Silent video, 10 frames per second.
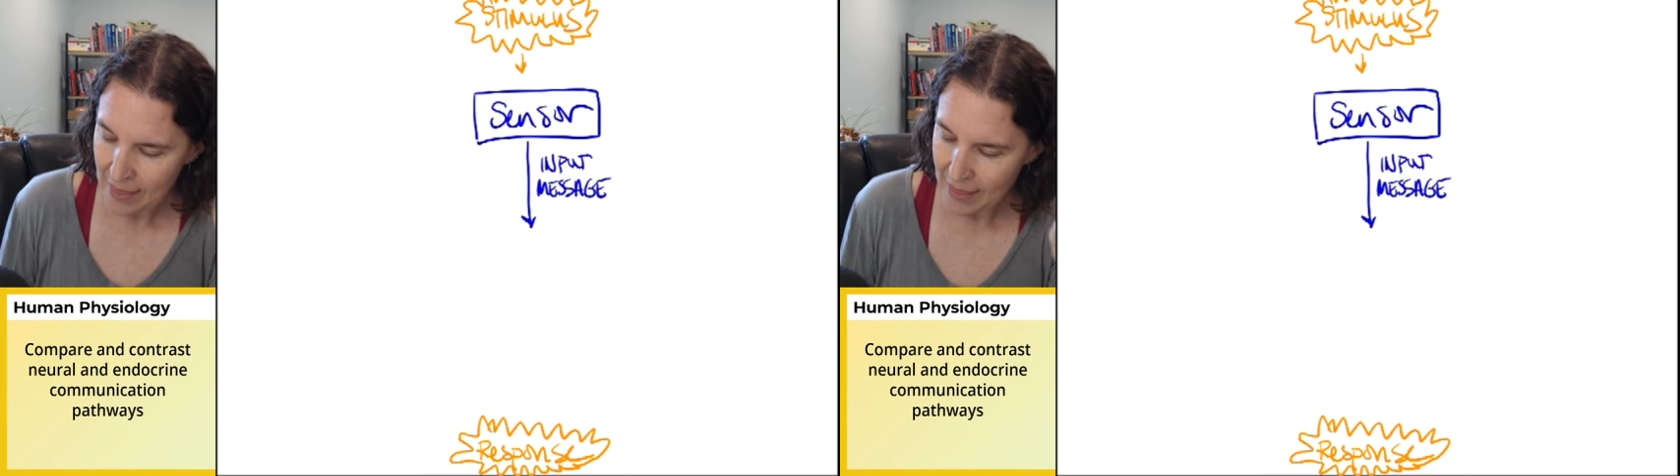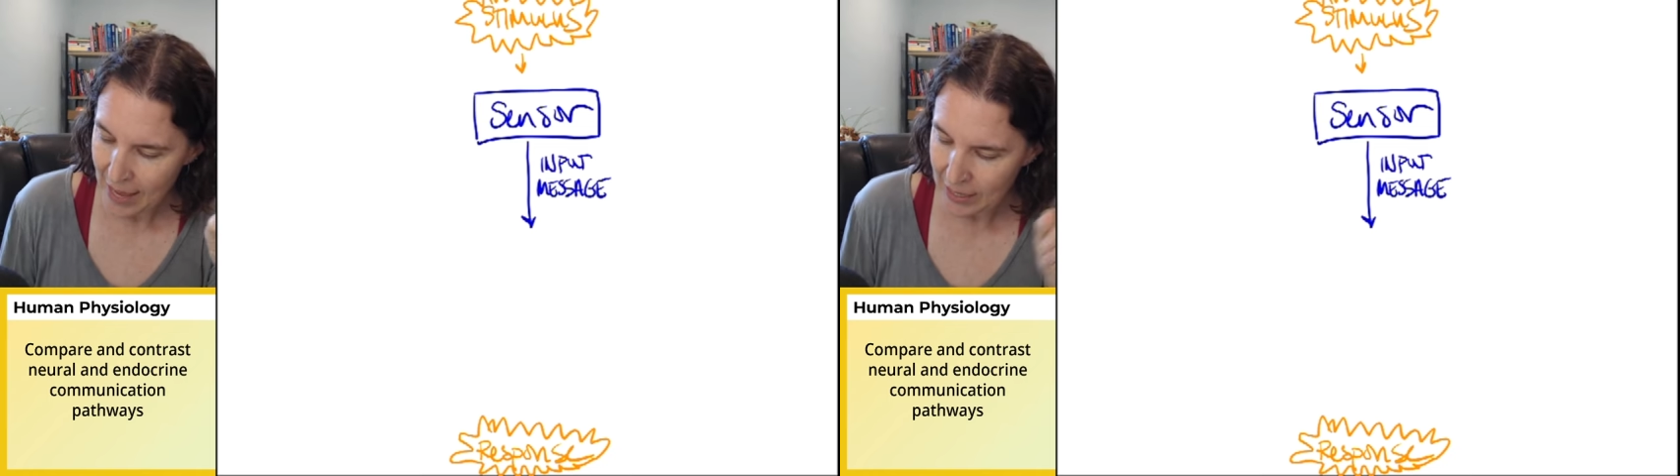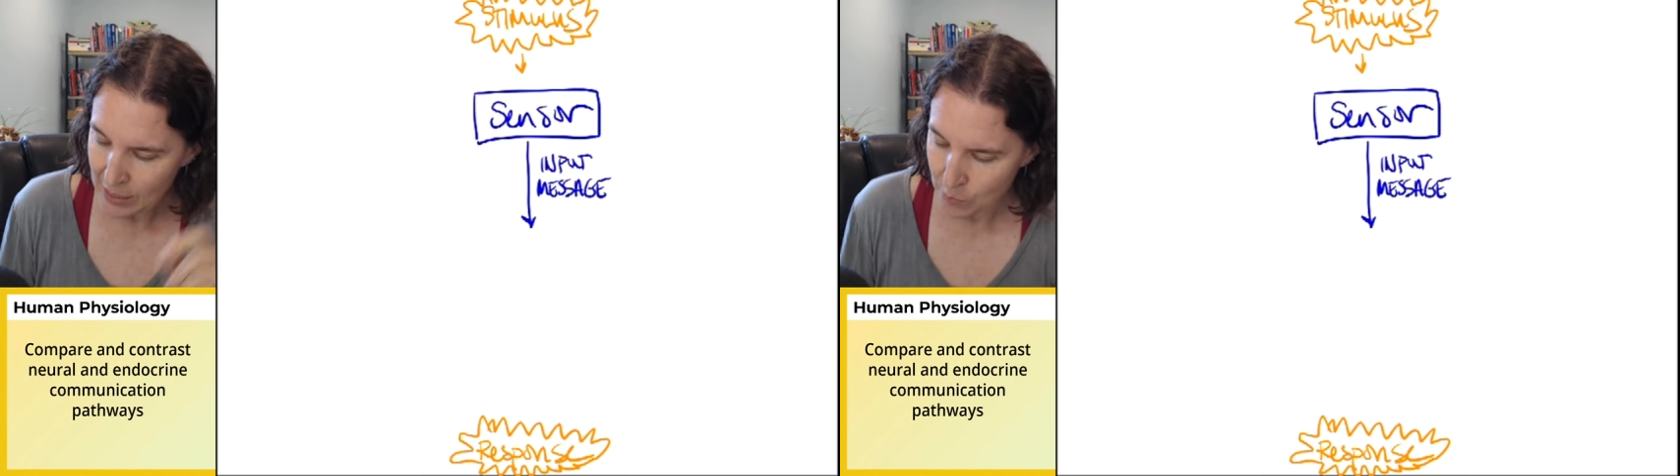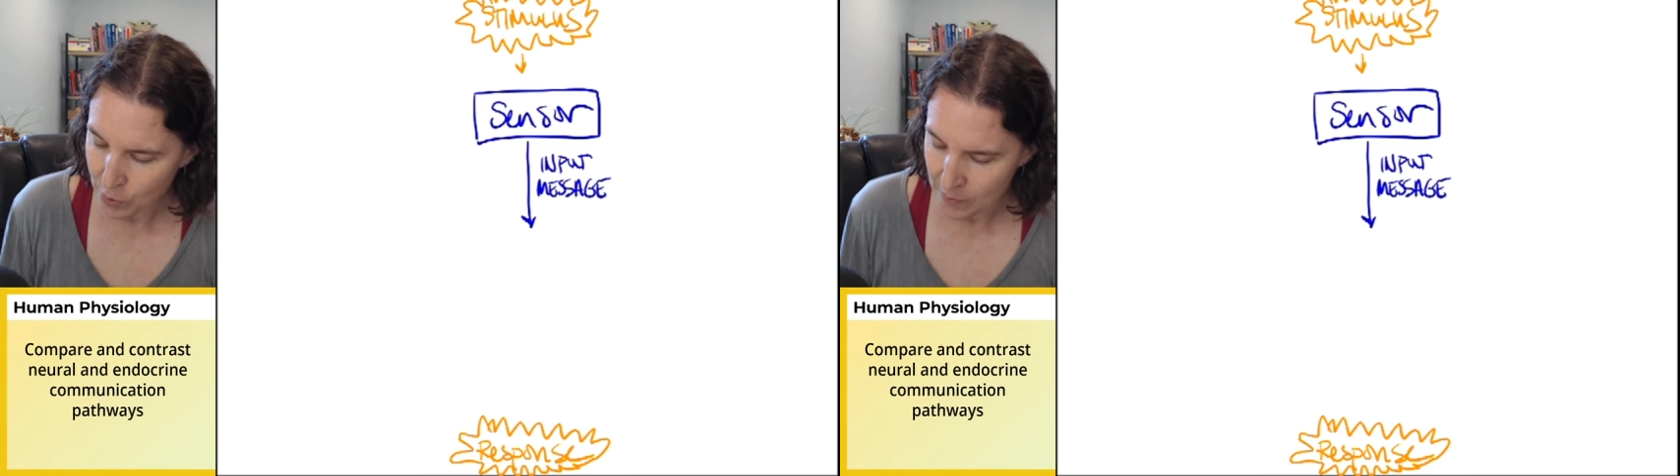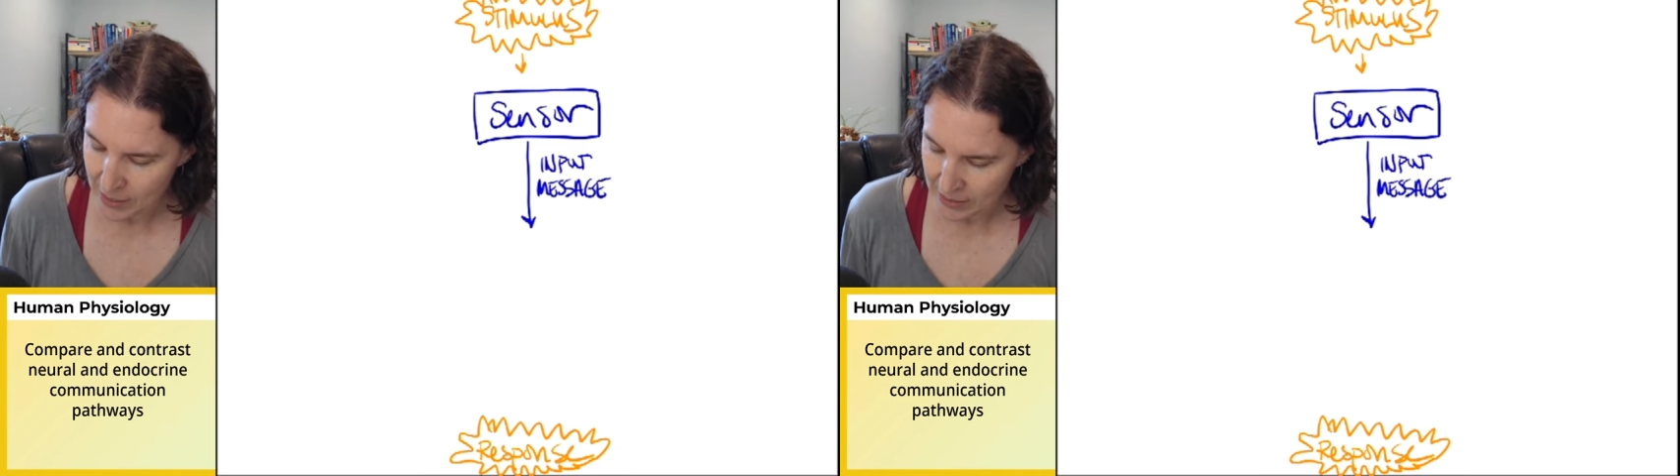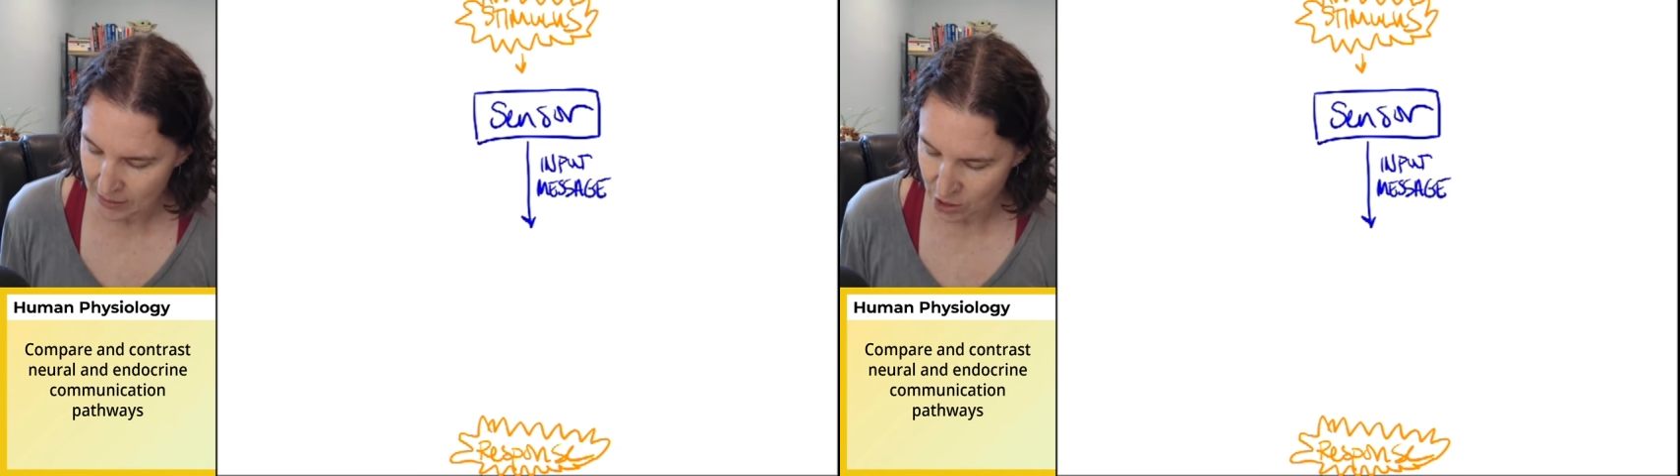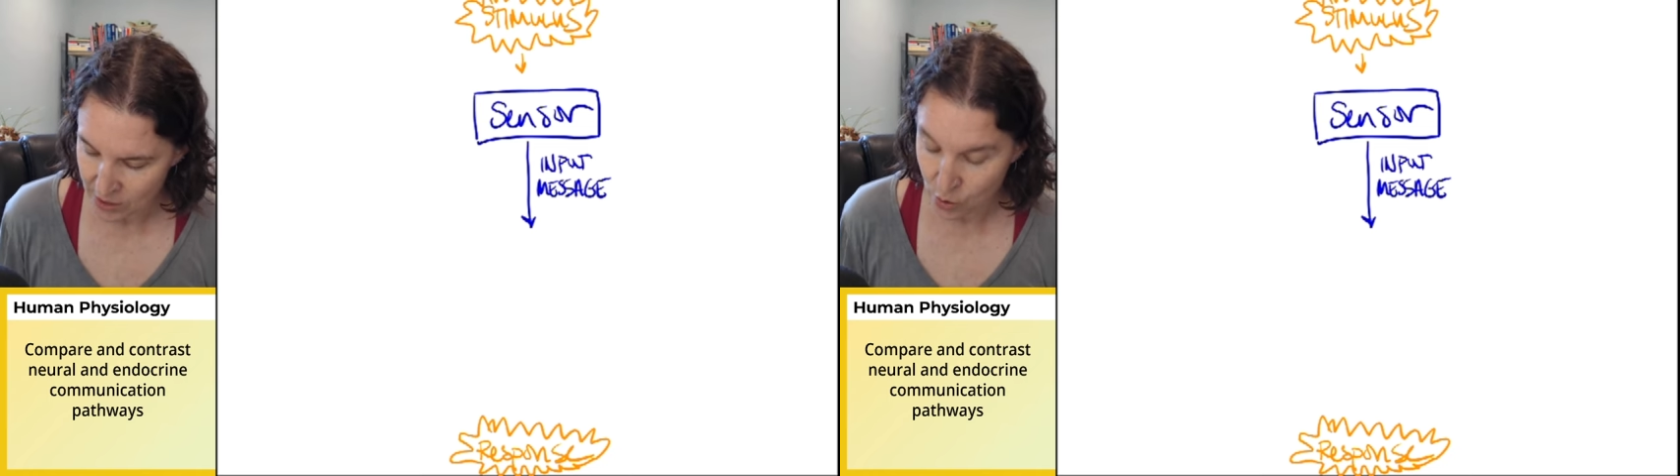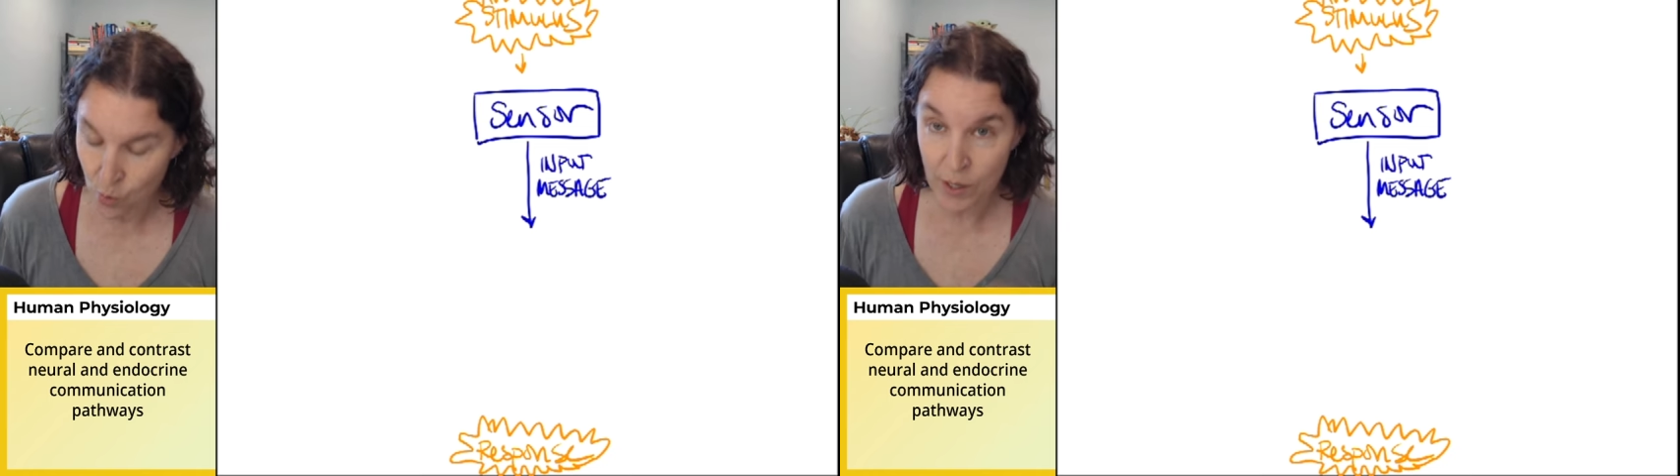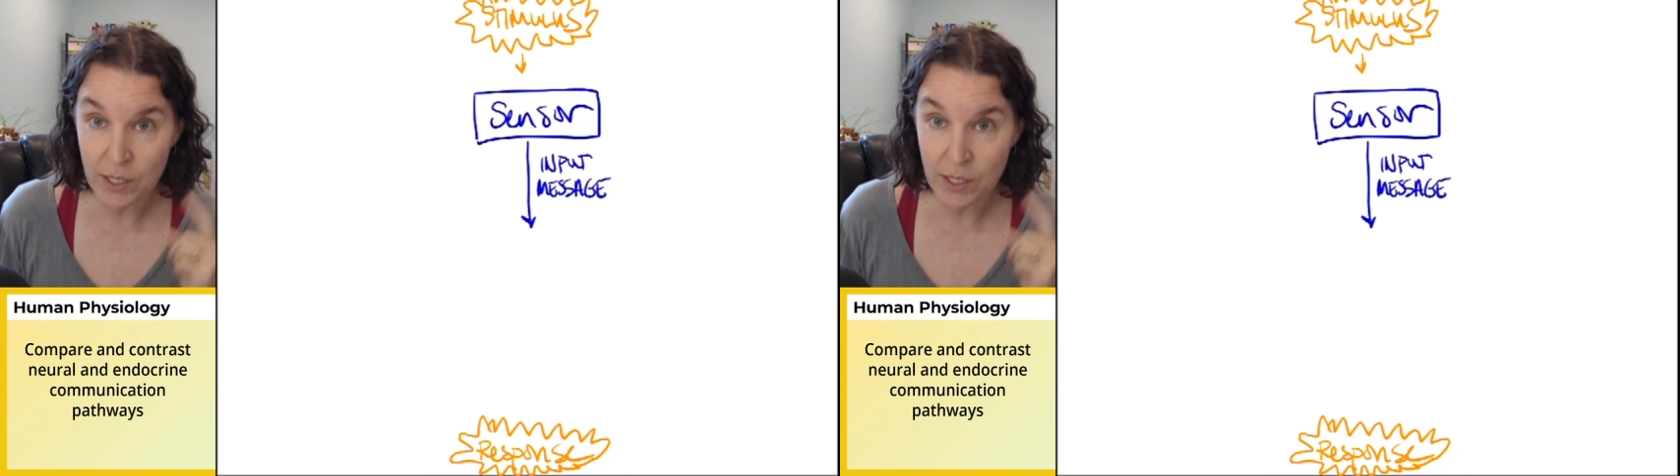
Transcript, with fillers: That input message is going